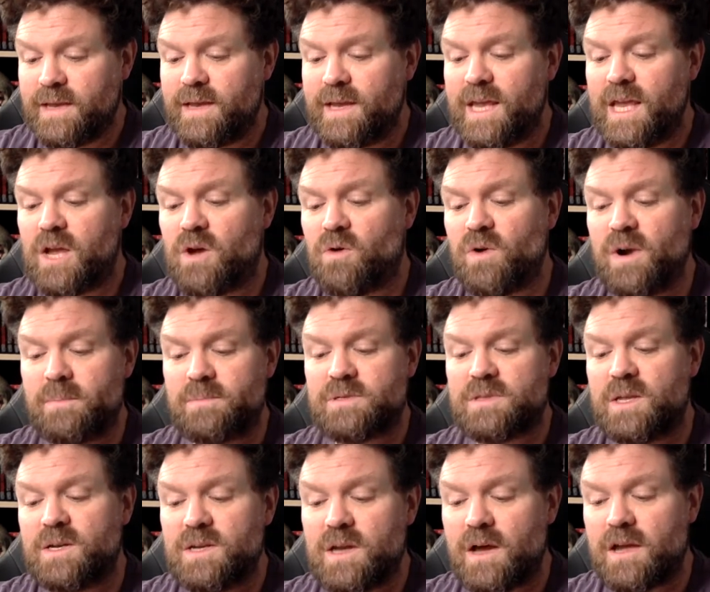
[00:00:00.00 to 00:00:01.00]
He gripped
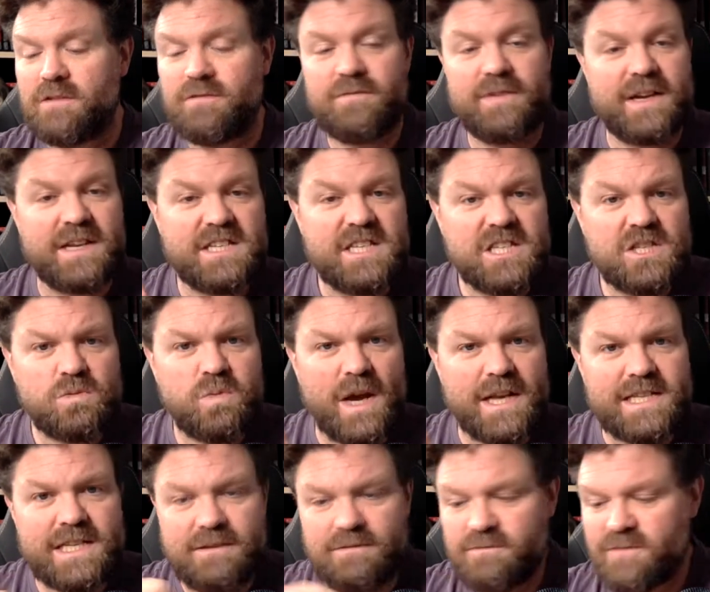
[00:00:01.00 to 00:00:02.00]
the knife in a
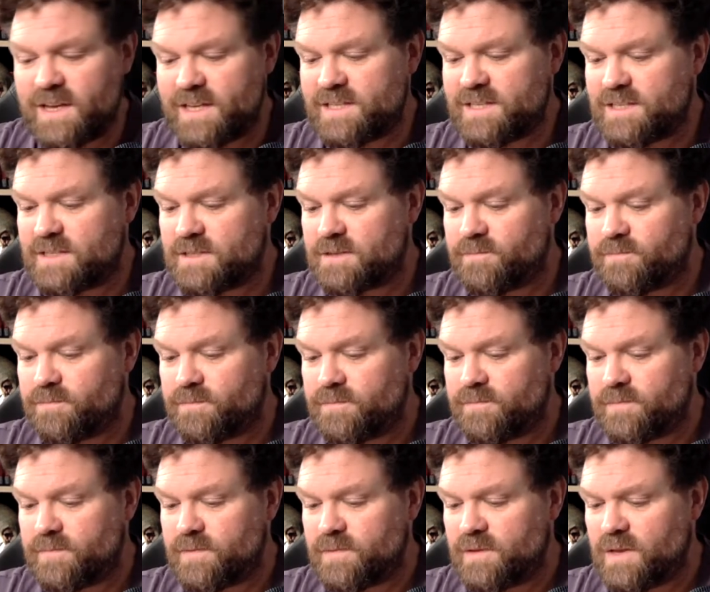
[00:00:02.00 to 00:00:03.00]
sweaty fist.
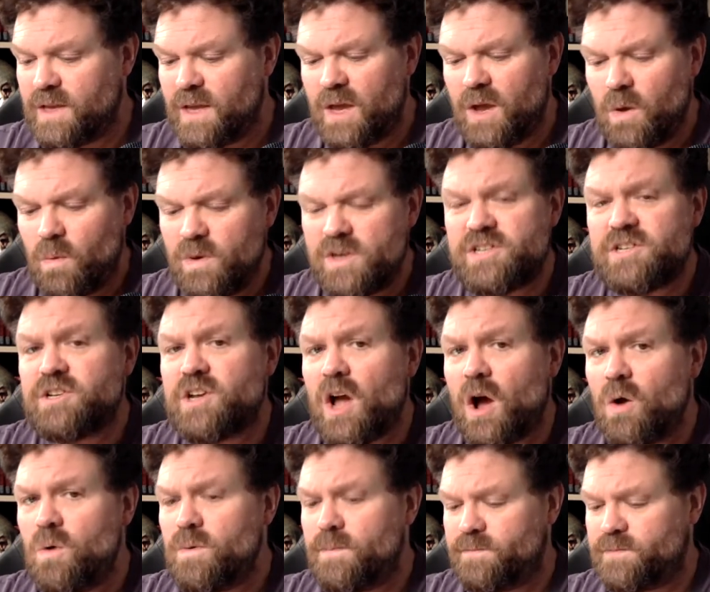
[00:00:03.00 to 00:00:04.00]
We should
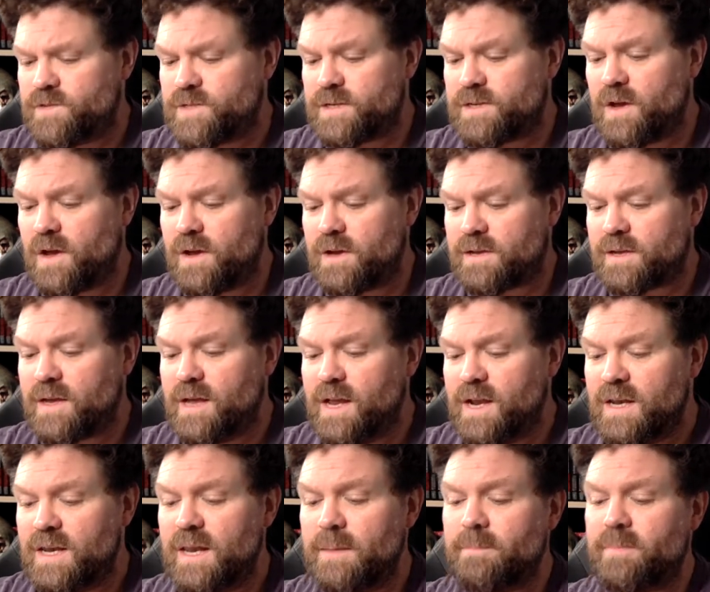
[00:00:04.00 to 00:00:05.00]
go, said Herc,
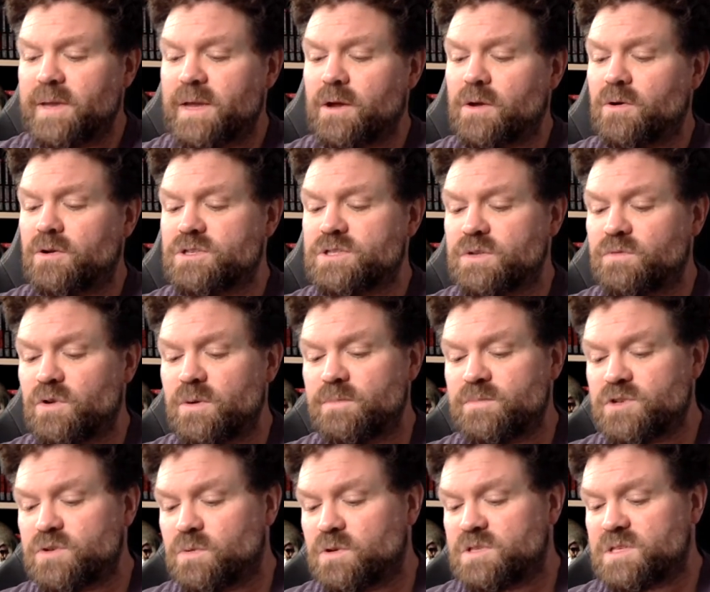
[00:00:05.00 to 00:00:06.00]
limping across the room
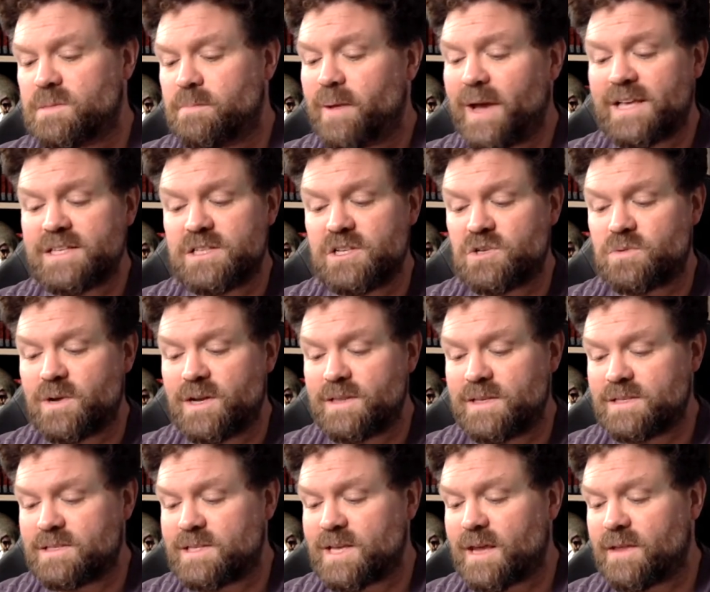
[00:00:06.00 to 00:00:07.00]
towards the passageway
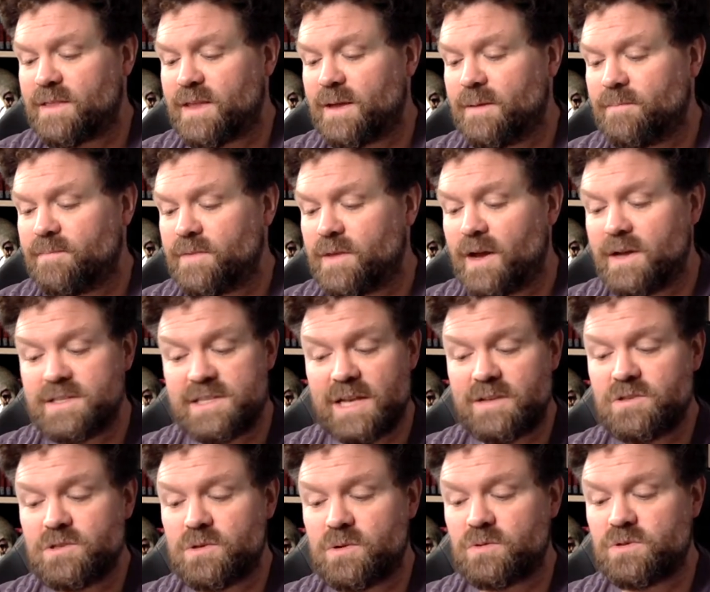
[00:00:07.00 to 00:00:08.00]
that sat there,
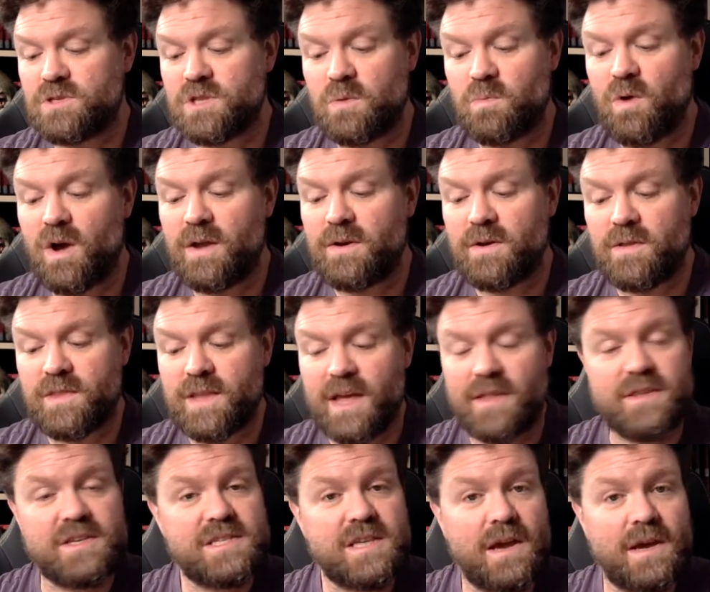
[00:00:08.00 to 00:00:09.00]
identical to the one on the
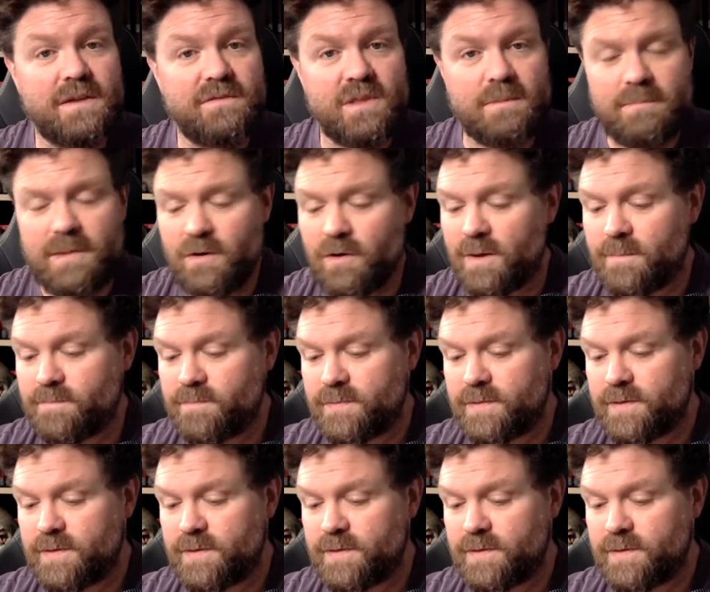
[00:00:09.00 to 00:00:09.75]
other side of the mirror.